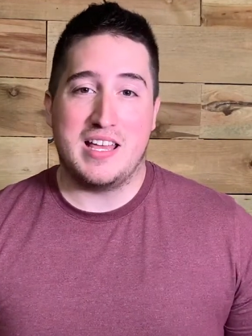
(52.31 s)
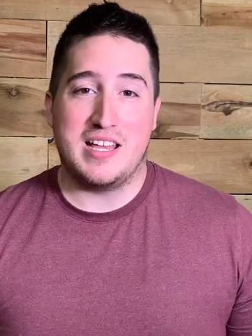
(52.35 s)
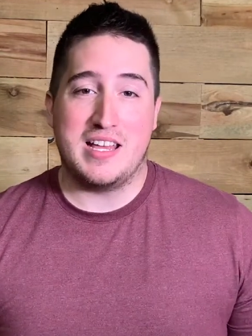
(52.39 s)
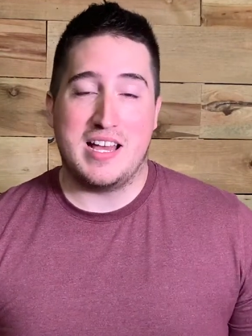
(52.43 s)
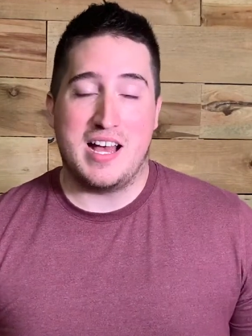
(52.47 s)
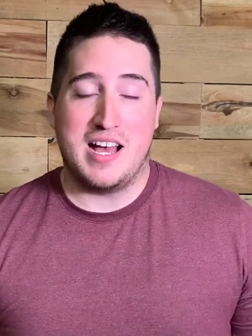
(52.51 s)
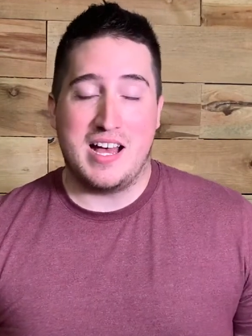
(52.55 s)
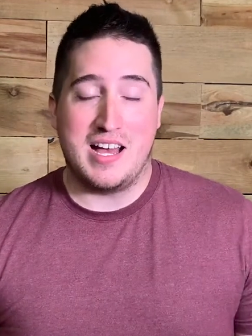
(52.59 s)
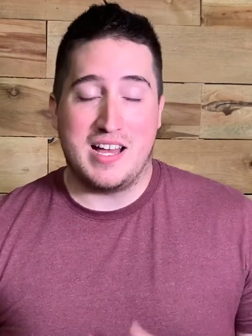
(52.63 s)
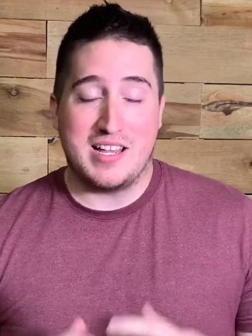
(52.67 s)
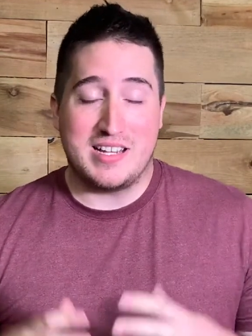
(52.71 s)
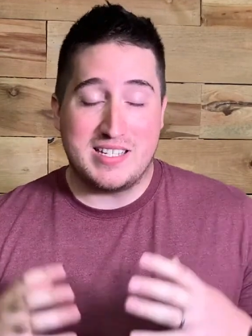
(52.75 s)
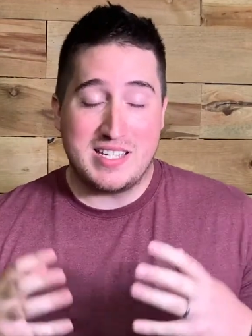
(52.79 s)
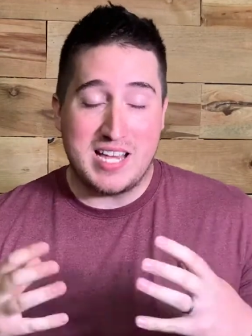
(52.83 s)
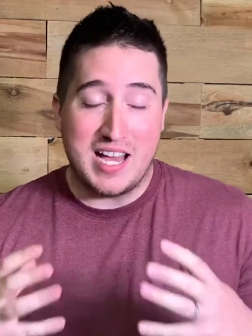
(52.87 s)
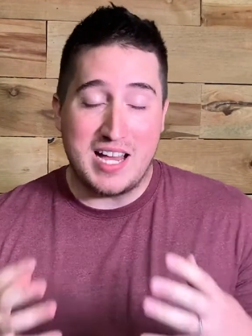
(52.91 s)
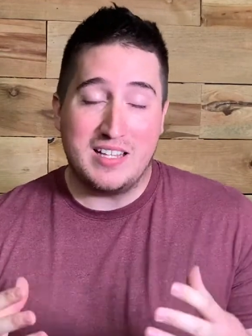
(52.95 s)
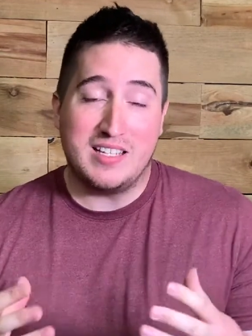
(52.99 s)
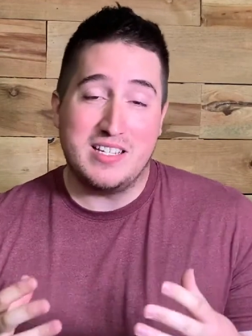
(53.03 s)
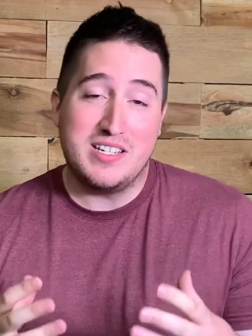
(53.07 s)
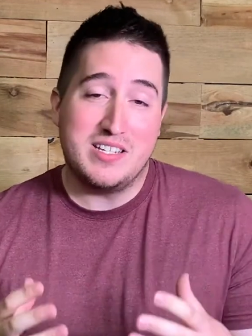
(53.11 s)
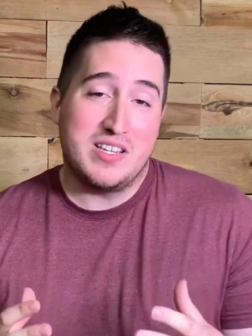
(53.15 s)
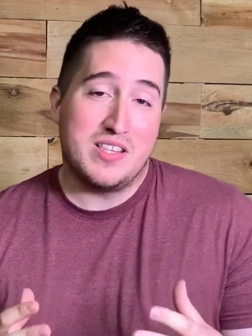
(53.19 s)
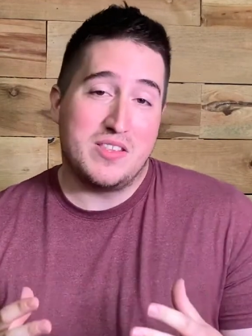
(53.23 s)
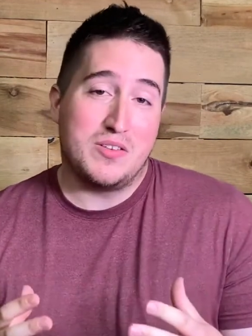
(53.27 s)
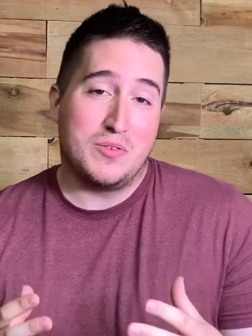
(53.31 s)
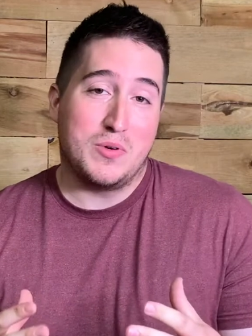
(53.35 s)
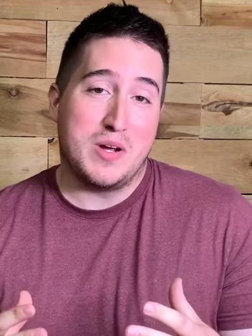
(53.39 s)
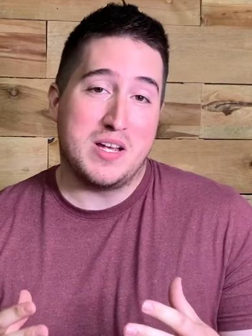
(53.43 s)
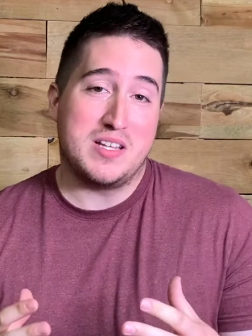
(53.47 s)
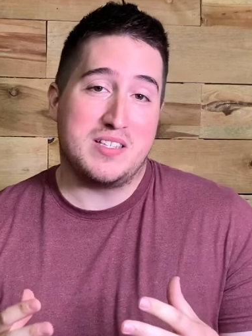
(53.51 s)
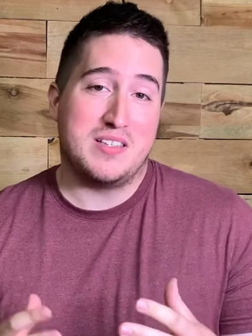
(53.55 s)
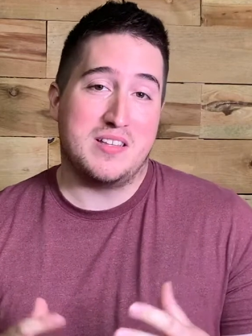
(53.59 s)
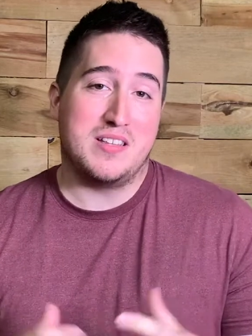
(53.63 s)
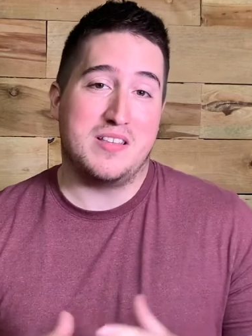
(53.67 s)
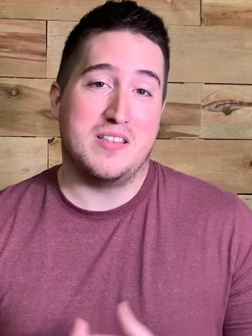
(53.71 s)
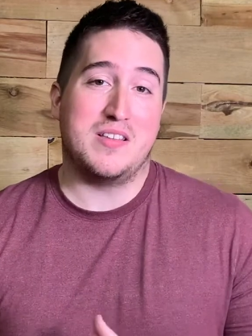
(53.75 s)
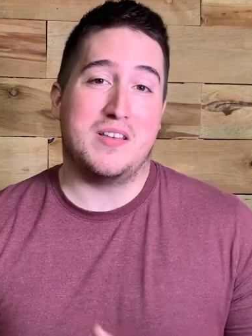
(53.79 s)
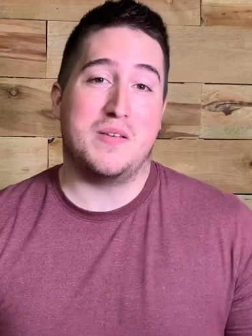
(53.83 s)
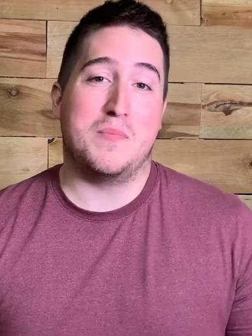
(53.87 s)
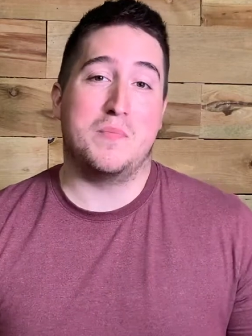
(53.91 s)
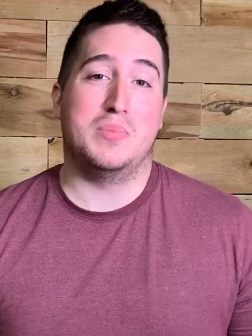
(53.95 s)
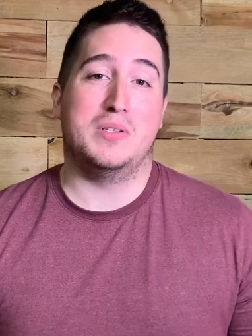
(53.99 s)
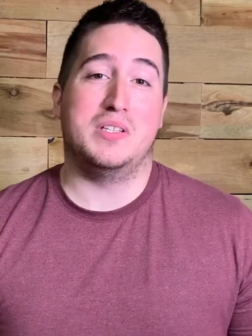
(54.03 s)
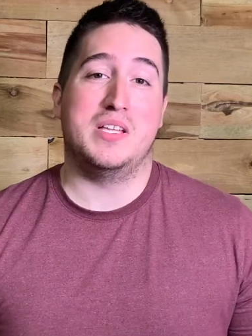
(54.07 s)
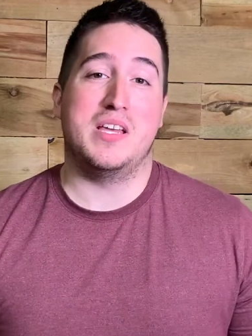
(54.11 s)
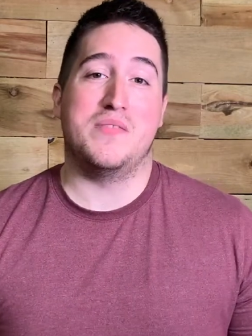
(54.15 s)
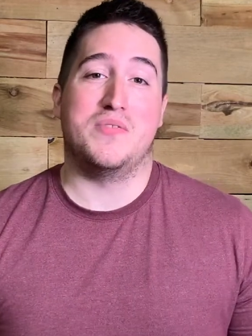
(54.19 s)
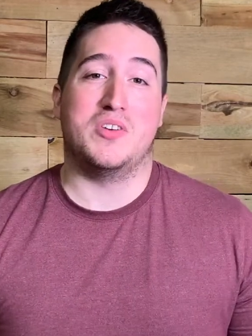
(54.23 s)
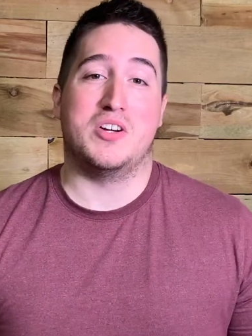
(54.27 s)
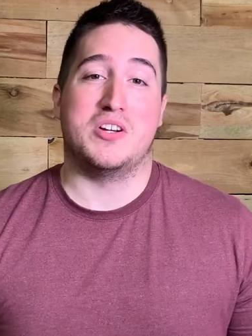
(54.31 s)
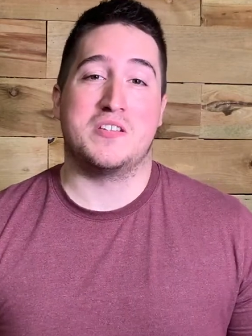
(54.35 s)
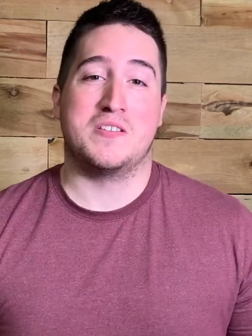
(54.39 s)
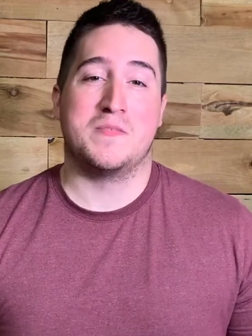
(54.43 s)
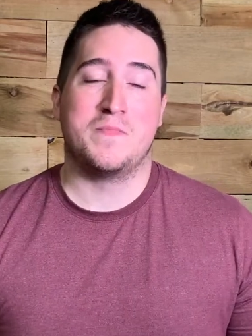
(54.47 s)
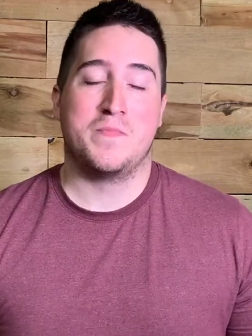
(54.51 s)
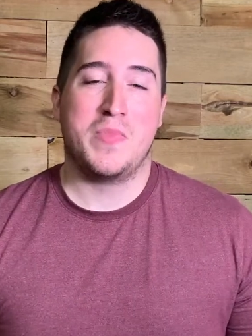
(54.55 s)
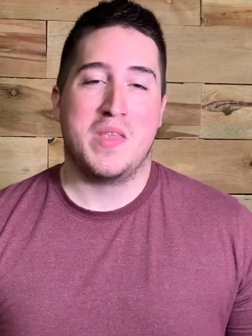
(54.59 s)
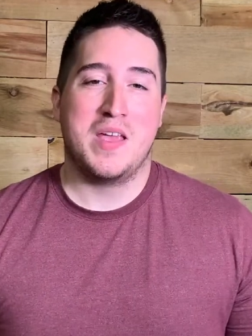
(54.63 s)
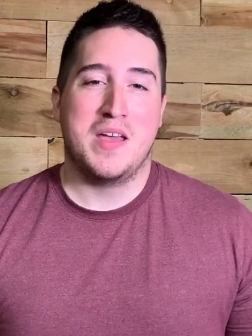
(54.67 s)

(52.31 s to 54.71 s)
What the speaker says: to the rest of the believers.